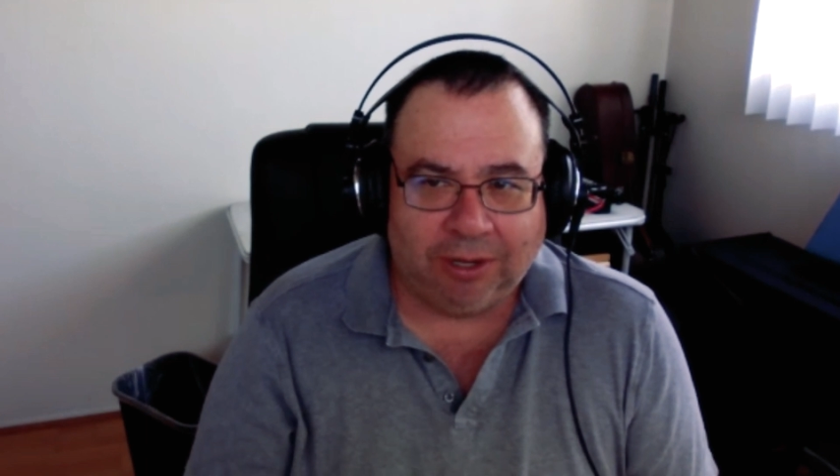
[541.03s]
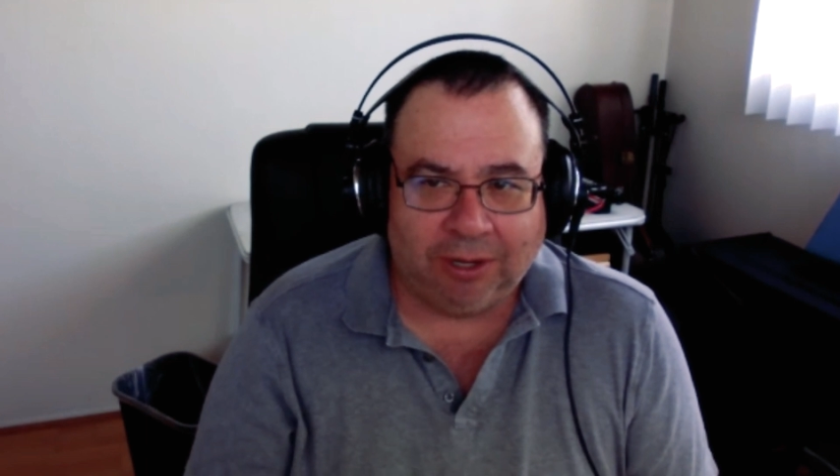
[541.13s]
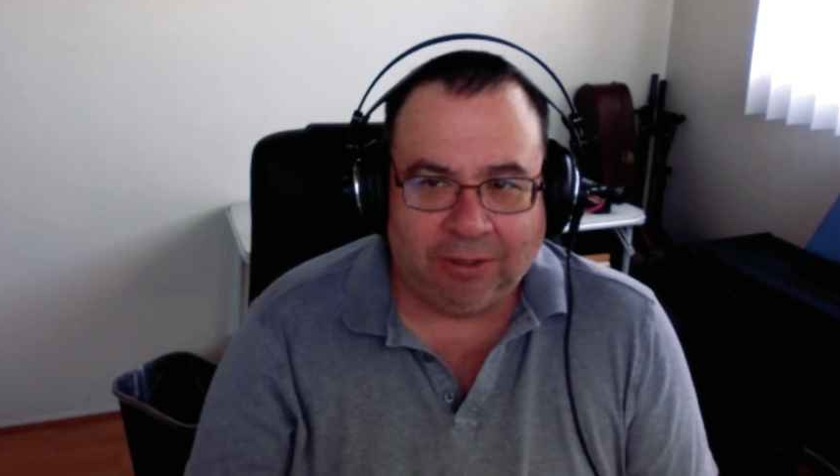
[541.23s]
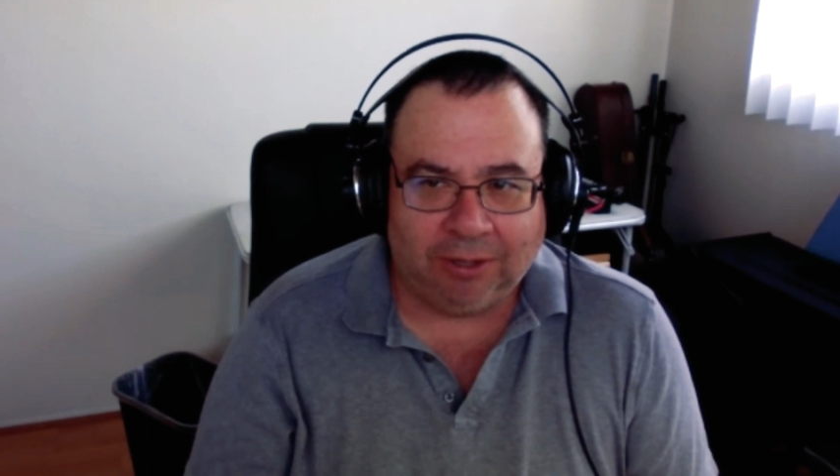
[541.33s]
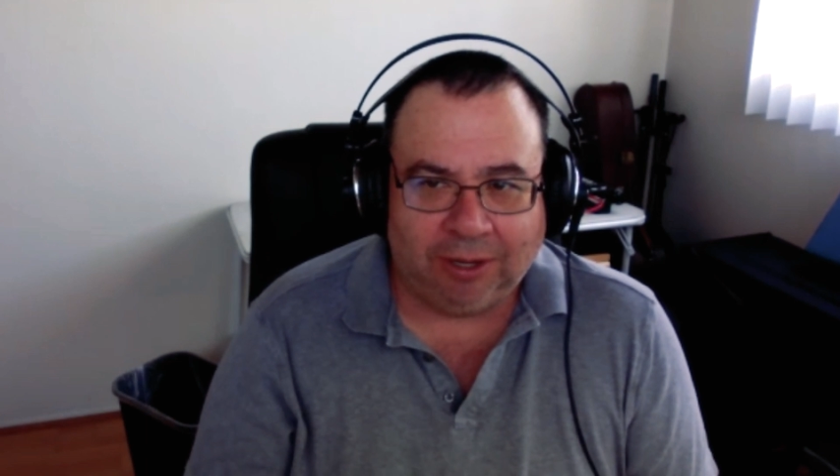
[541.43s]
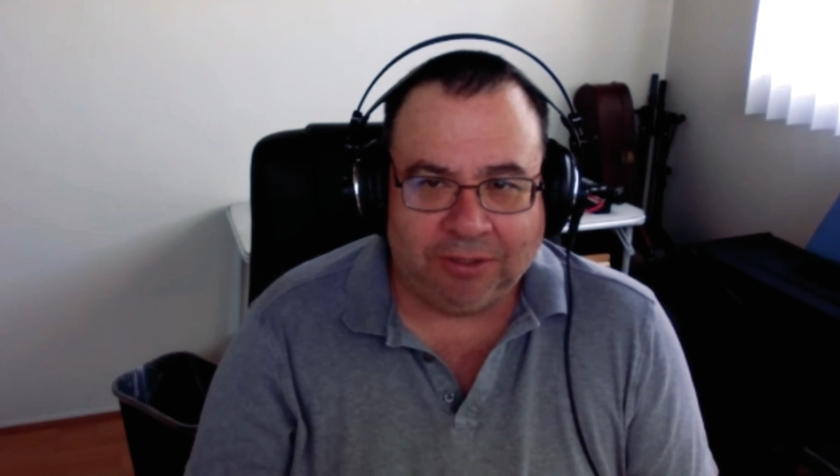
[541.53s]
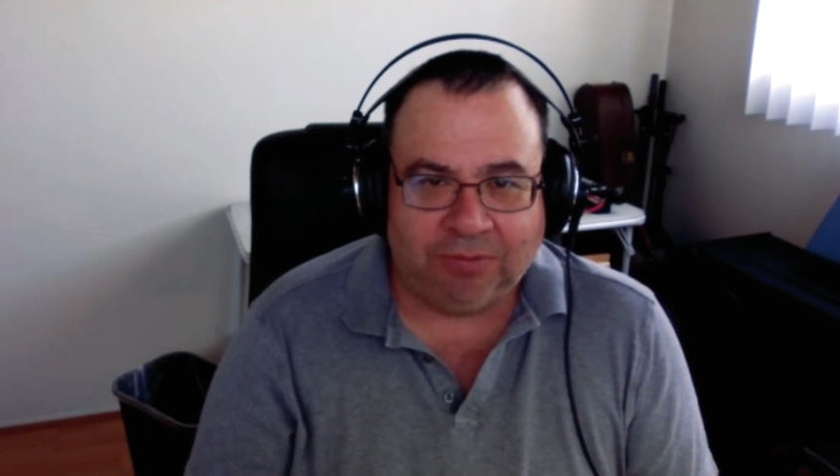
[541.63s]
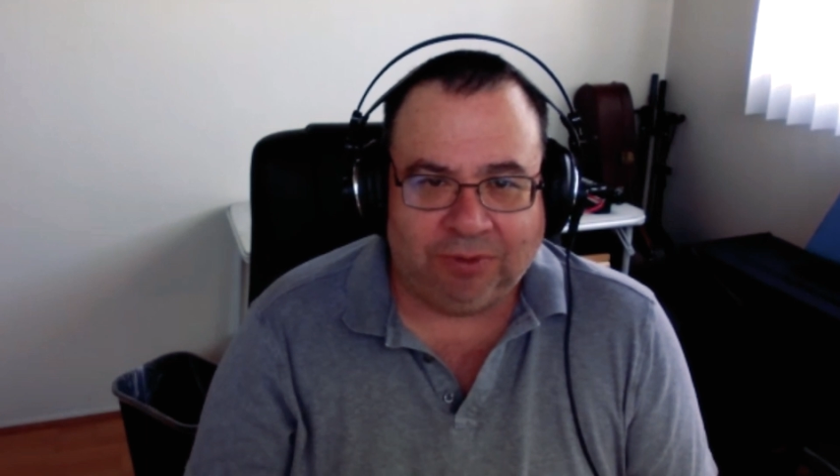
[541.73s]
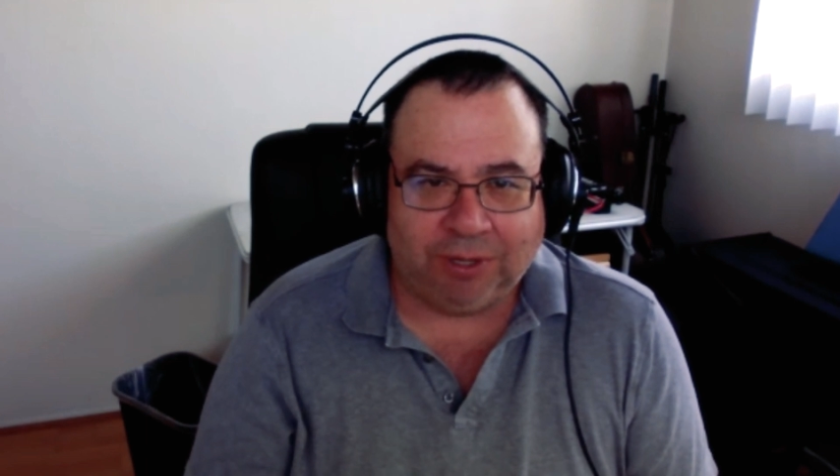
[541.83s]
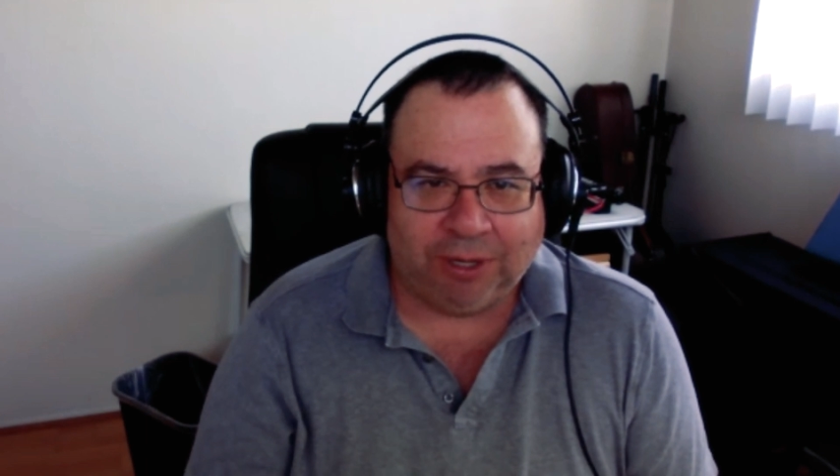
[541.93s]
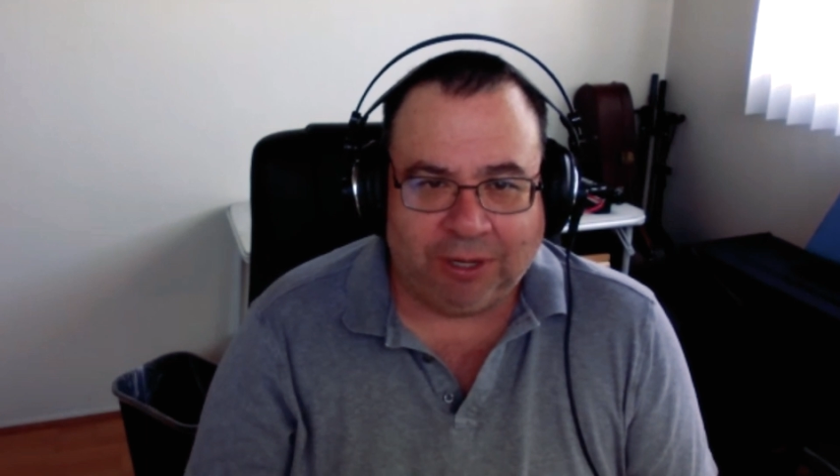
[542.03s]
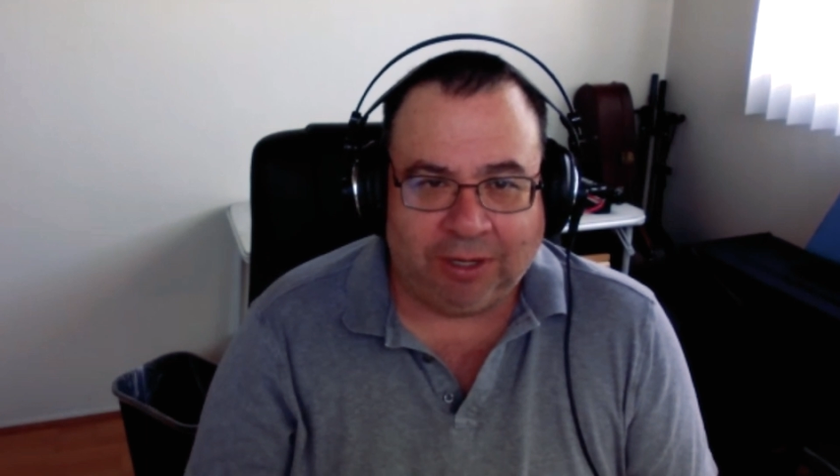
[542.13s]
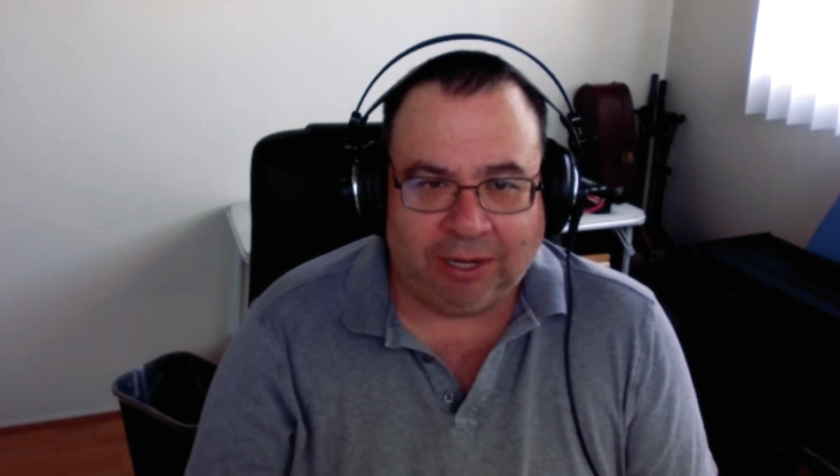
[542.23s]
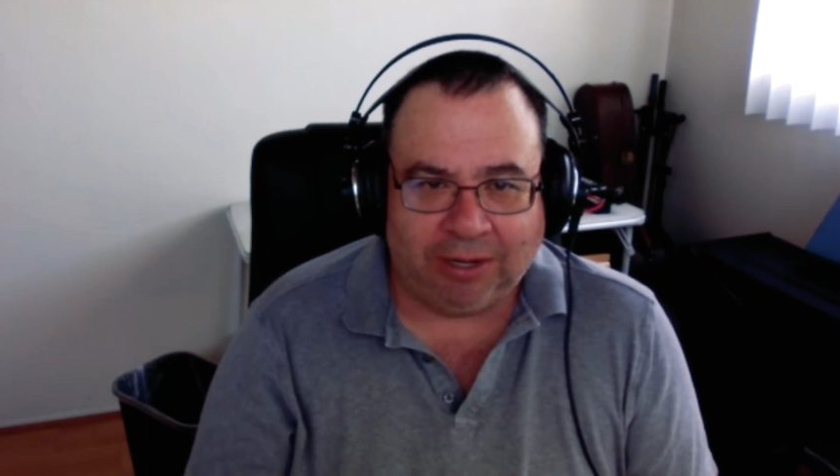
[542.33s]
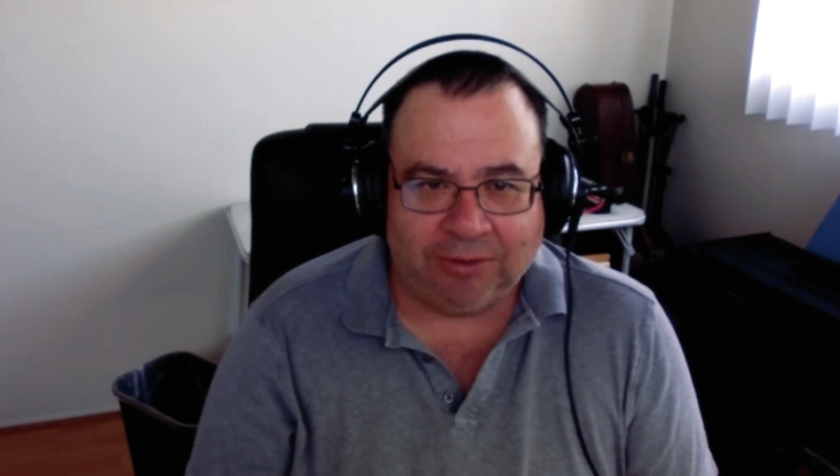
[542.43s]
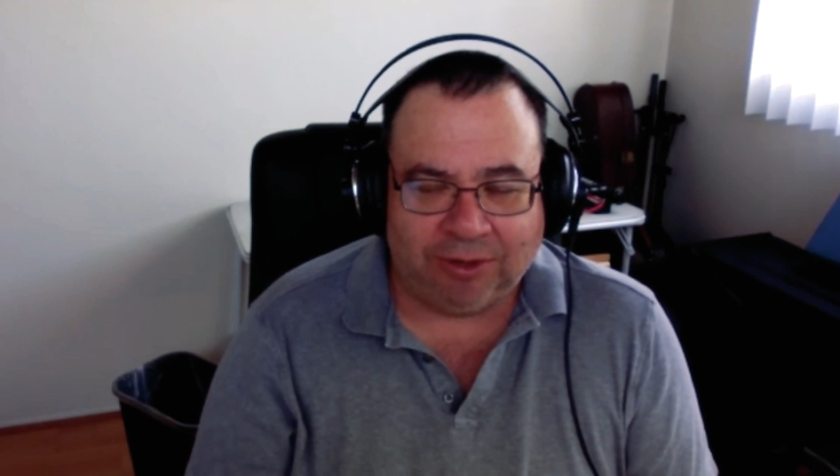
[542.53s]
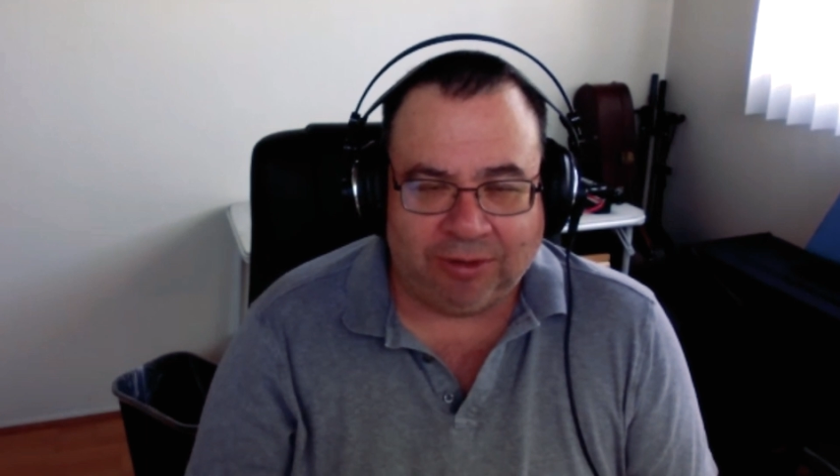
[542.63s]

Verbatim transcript: uh, Dante Via as